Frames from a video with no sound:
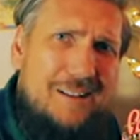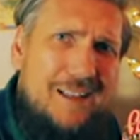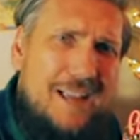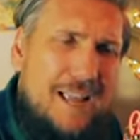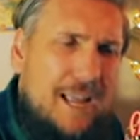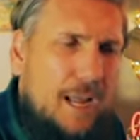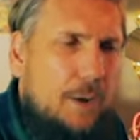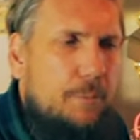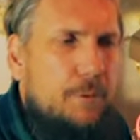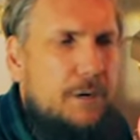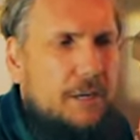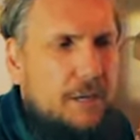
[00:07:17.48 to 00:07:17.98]

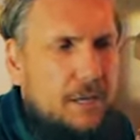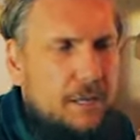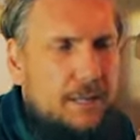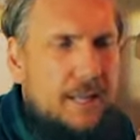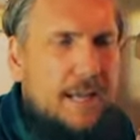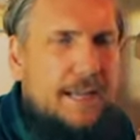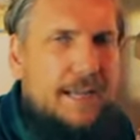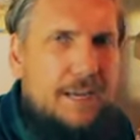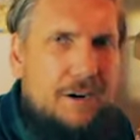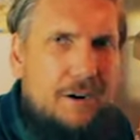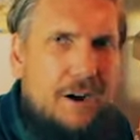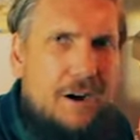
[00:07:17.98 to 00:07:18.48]
It would look
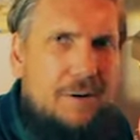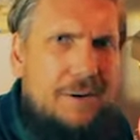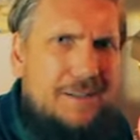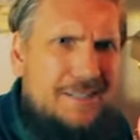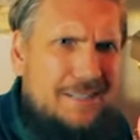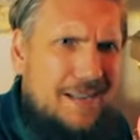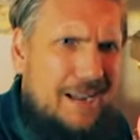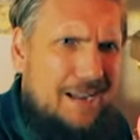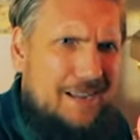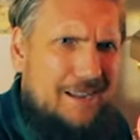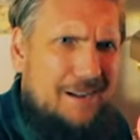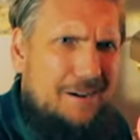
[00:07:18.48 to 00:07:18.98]
like you're always
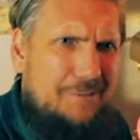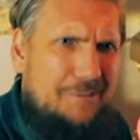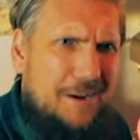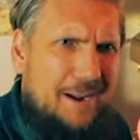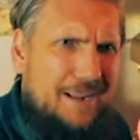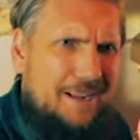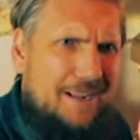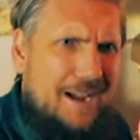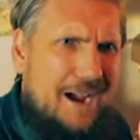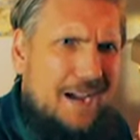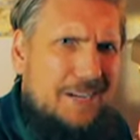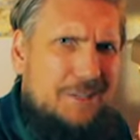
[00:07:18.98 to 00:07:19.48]
like, oh my
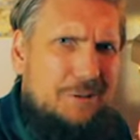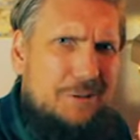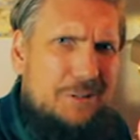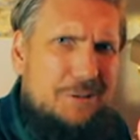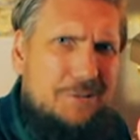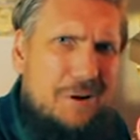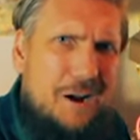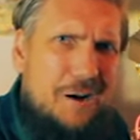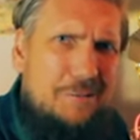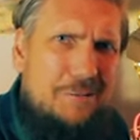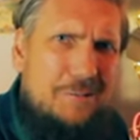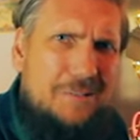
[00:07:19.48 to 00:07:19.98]
gosh, what's
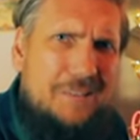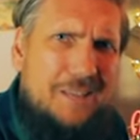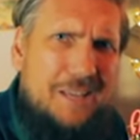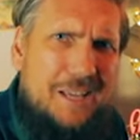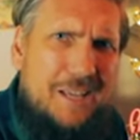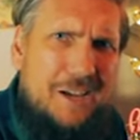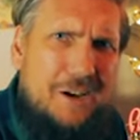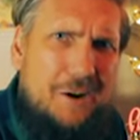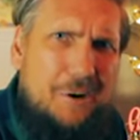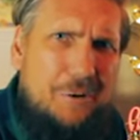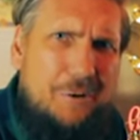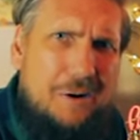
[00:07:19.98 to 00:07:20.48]
wrong with
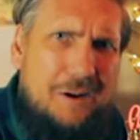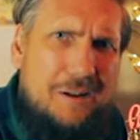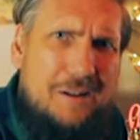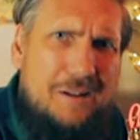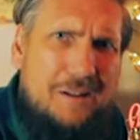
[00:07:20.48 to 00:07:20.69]
you?